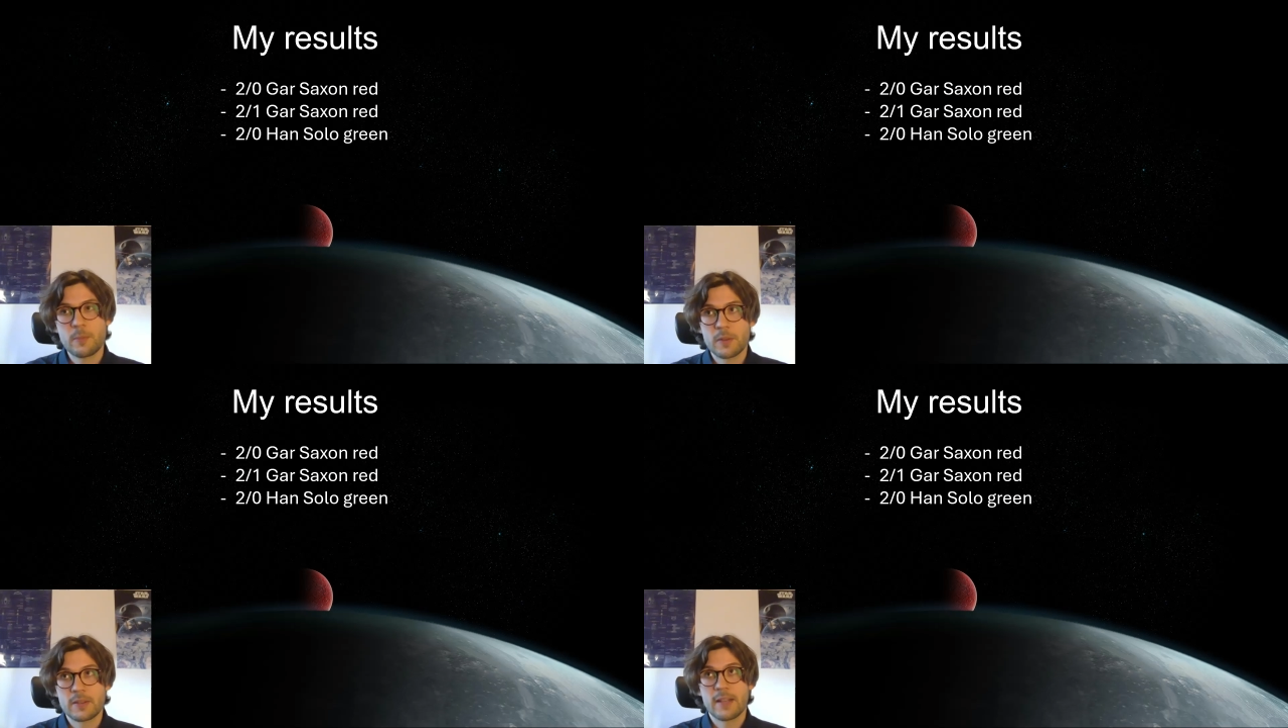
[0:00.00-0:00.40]

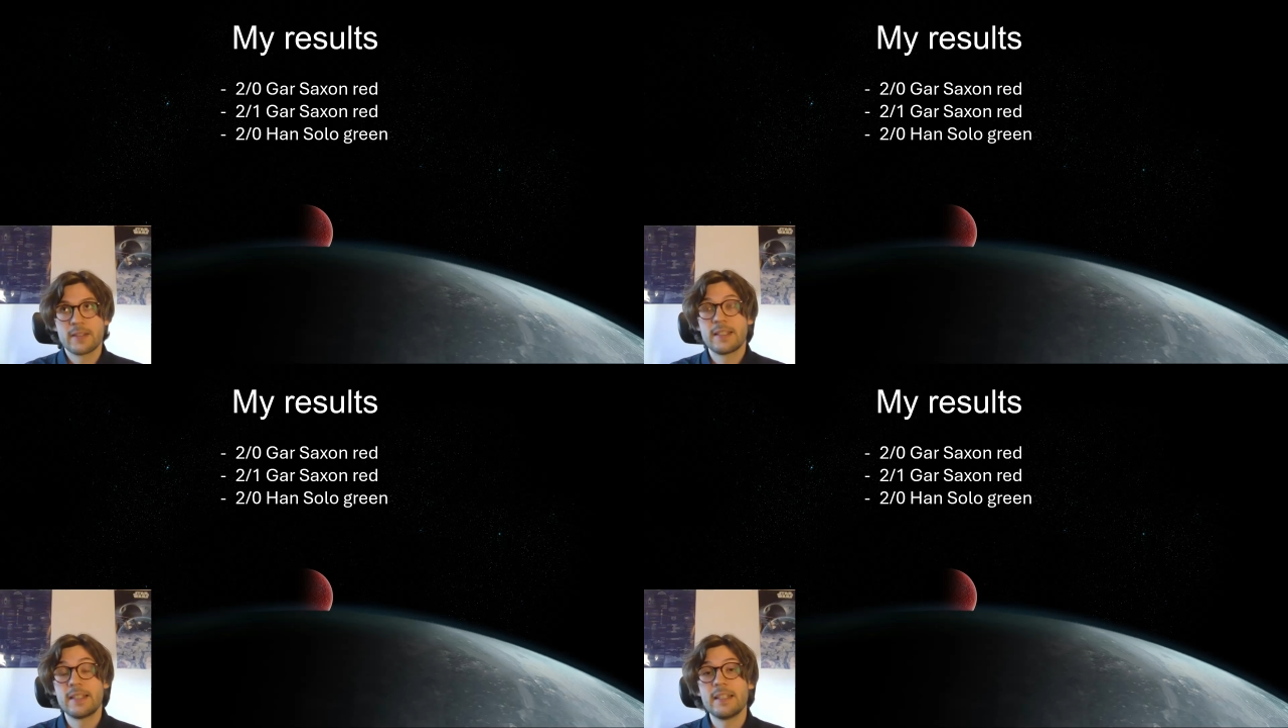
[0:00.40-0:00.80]
but then
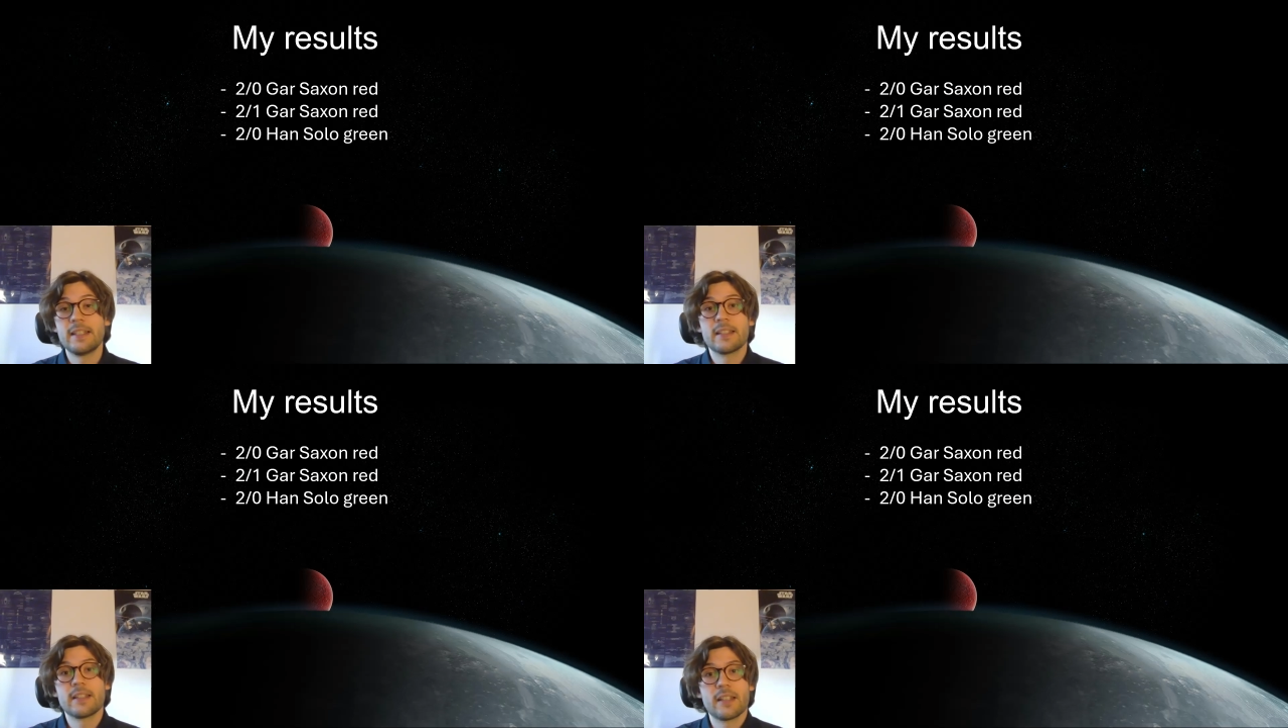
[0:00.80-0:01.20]

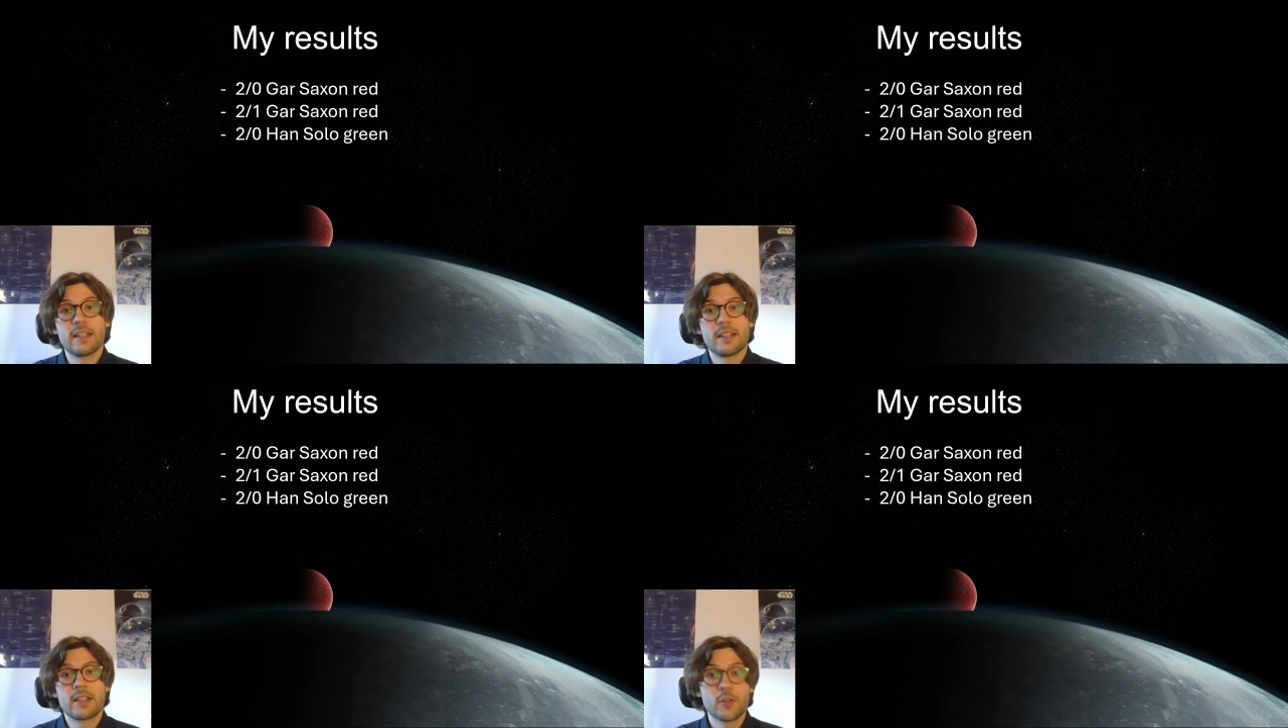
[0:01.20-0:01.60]
he
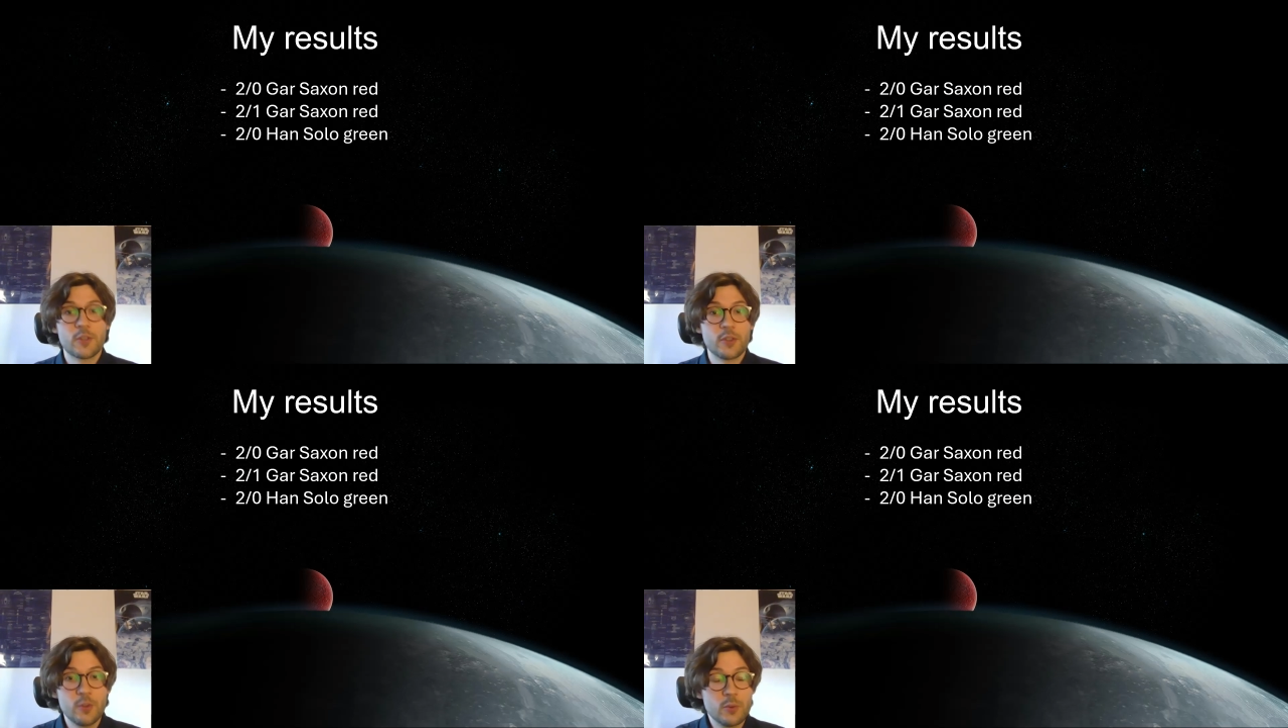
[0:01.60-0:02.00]
got a
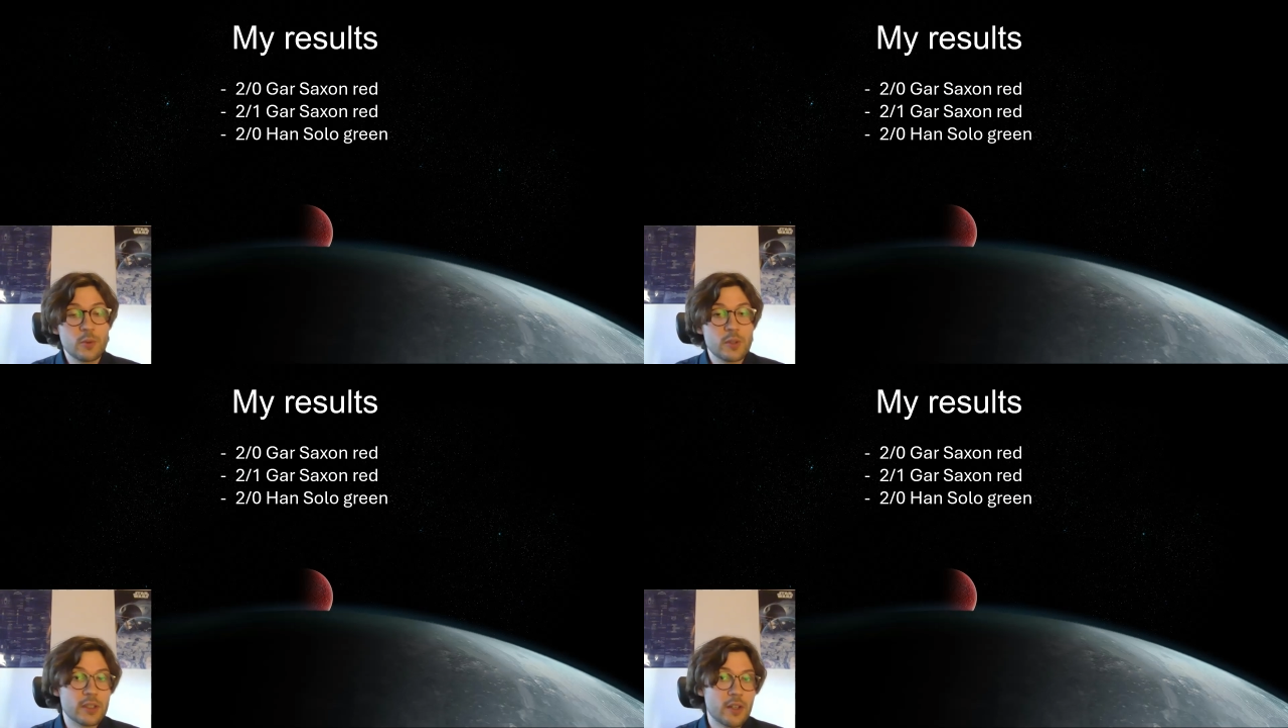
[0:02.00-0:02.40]

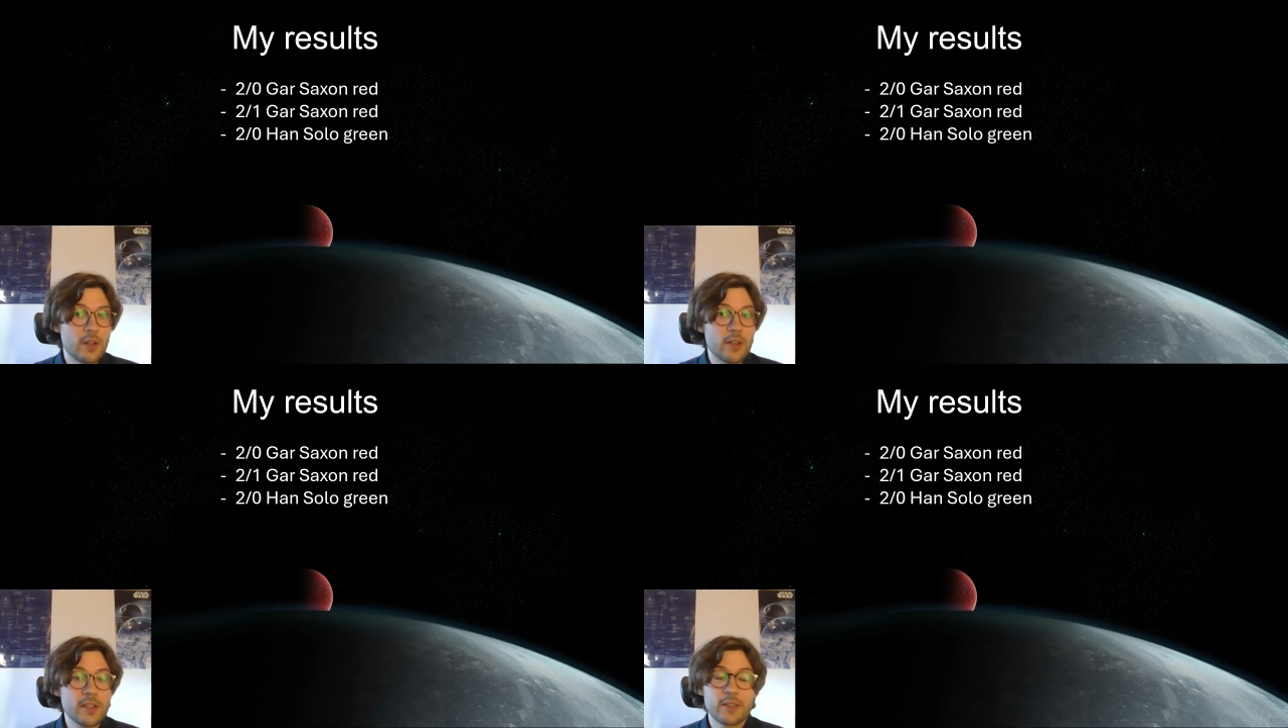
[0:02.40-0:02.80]
new
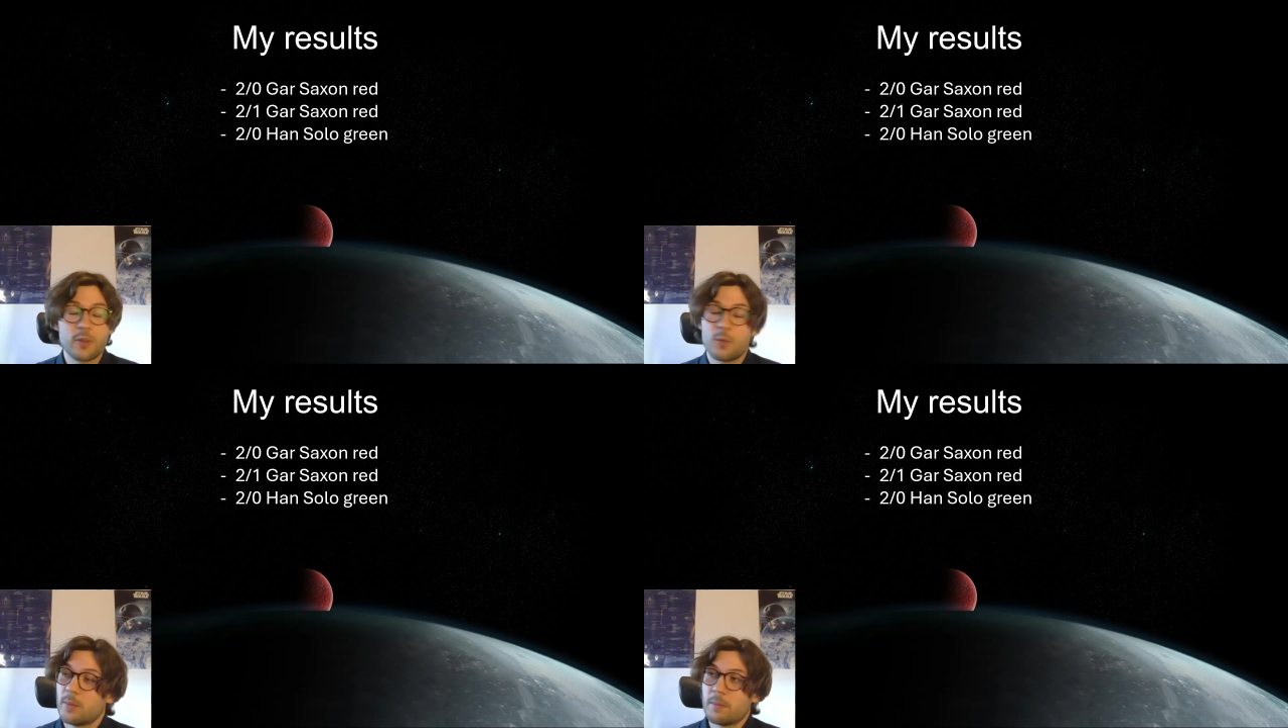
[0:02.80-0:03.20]
card. I
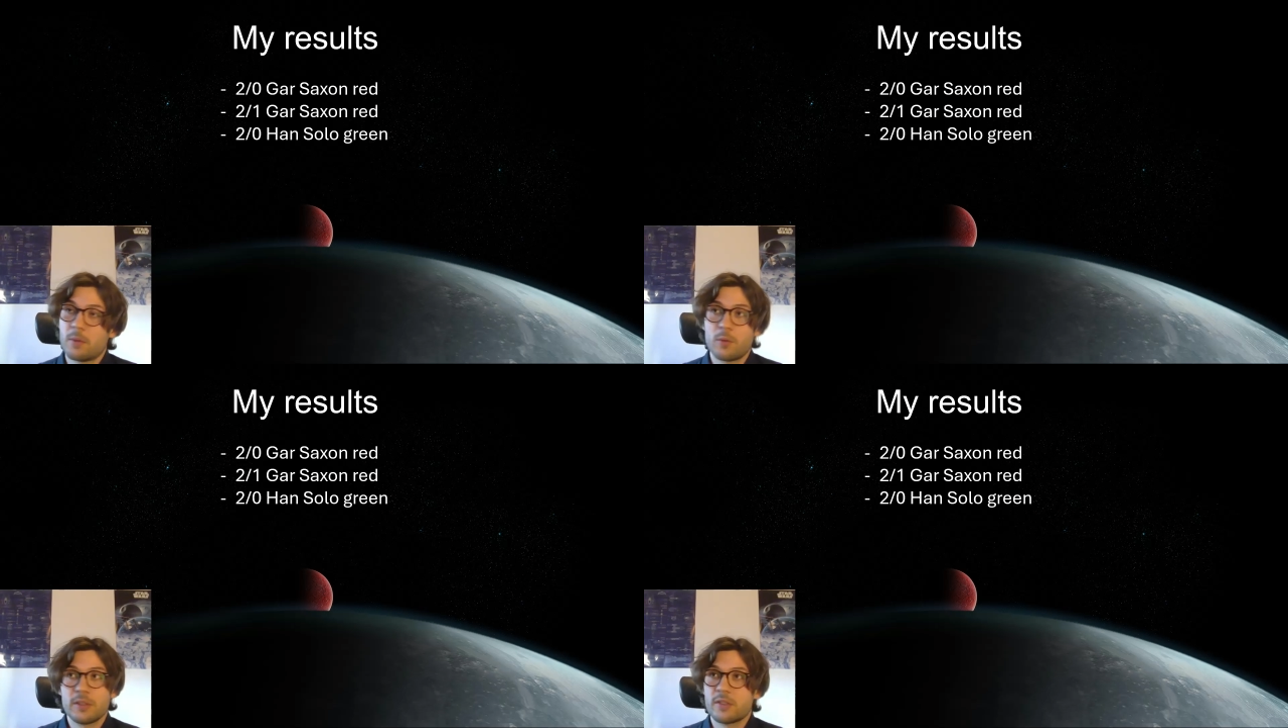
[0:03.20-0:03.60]
don't remember
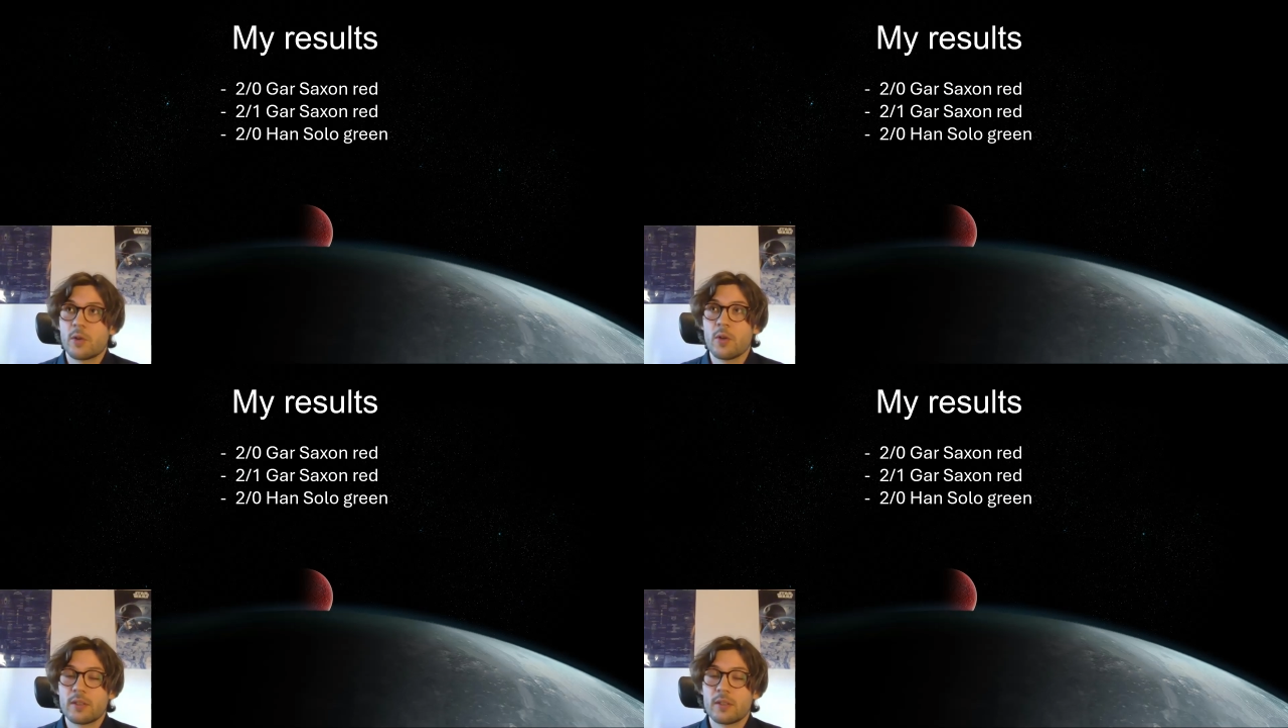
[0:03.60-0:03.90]
what it's called.